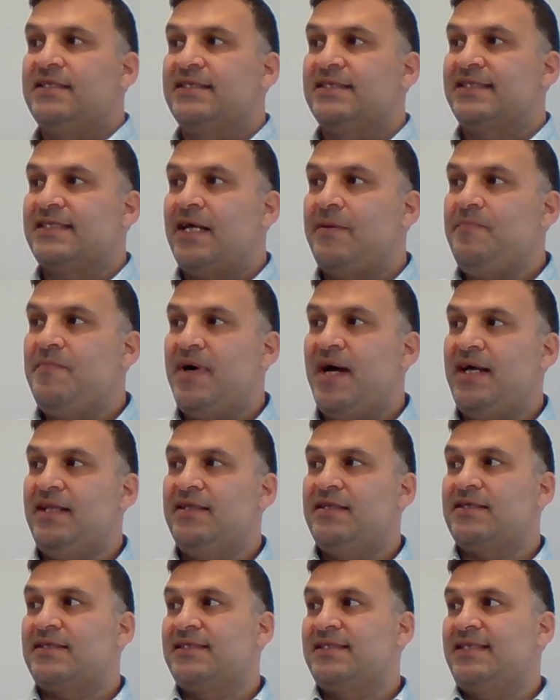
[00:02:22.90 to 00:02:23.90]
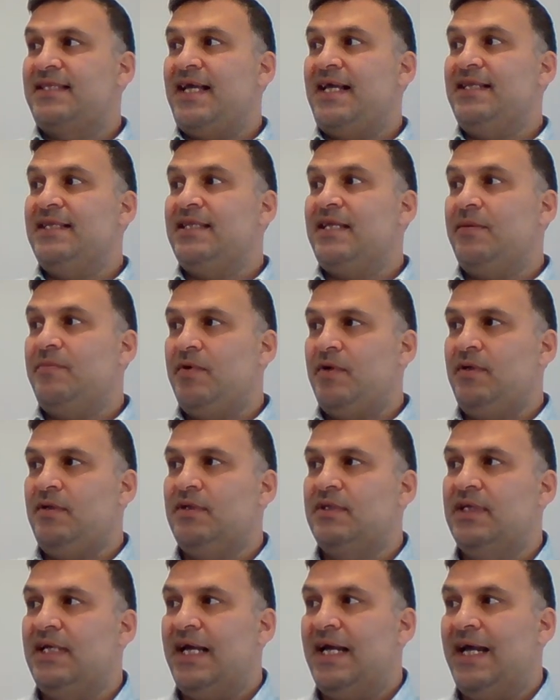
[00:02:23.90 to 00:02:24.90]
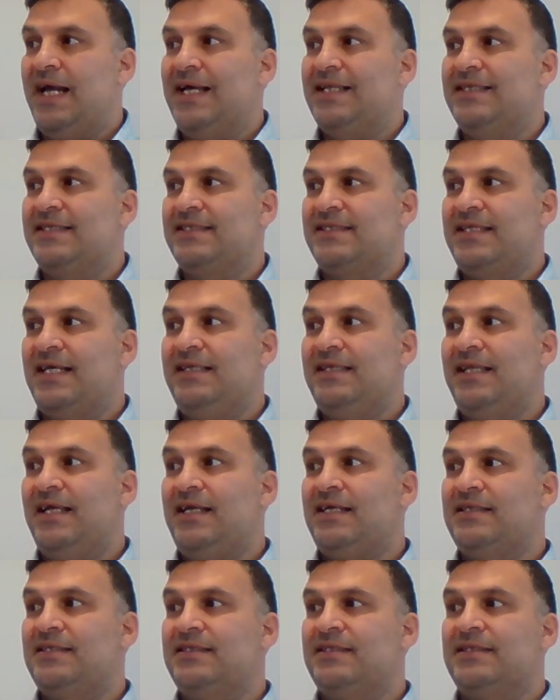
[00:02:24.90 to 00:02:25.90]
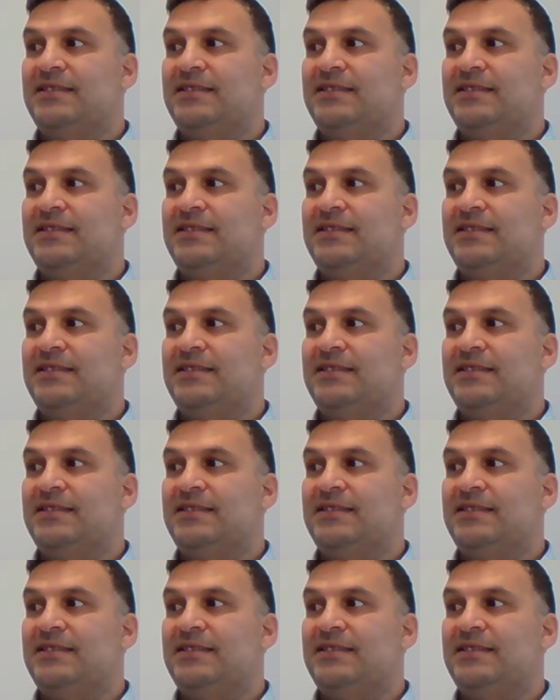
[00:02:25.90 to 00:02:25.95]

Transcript: some understandable and standard